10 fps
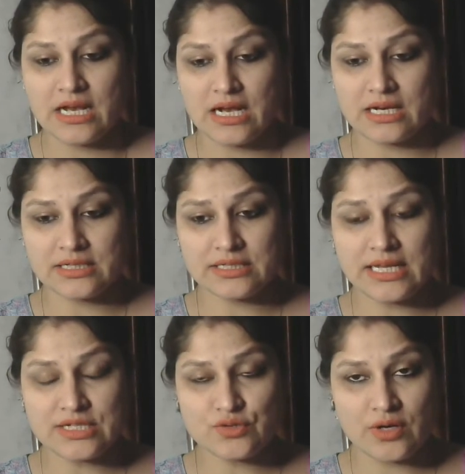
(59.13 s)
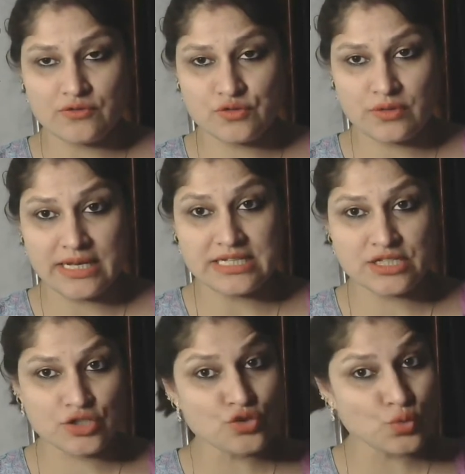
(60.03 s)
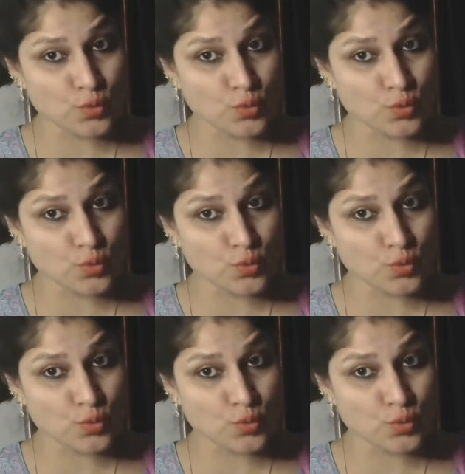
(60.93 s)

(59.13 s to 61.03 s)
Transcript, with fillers: under that you have to write new